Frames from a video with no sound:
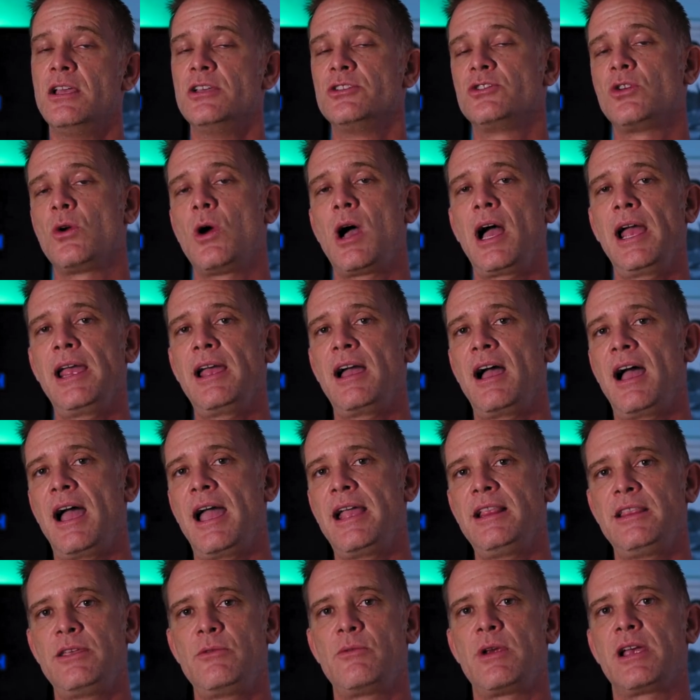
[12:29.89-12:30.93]
So I
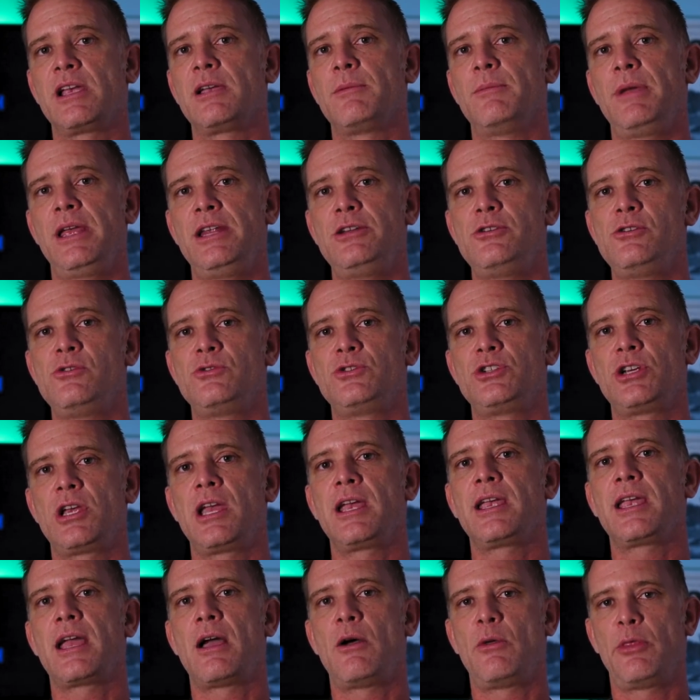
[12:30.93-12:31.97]
highly recommend you
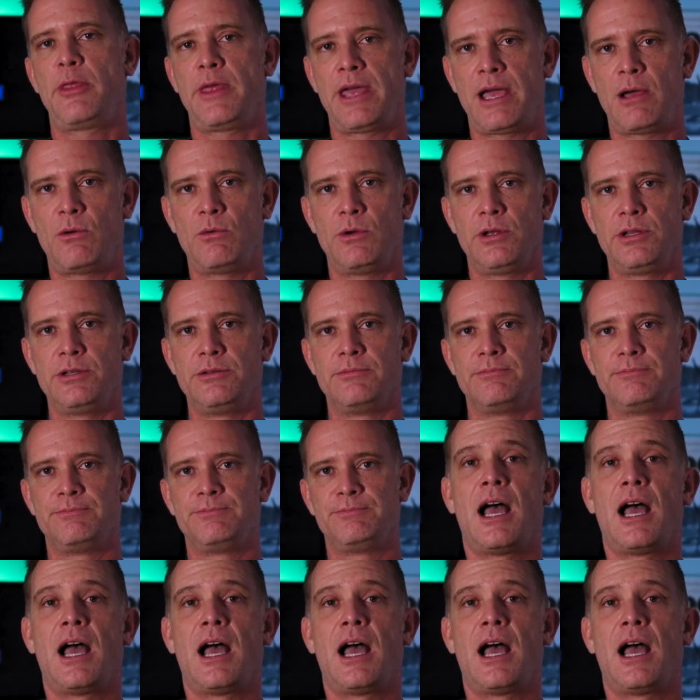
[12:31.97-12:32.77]
check out that one.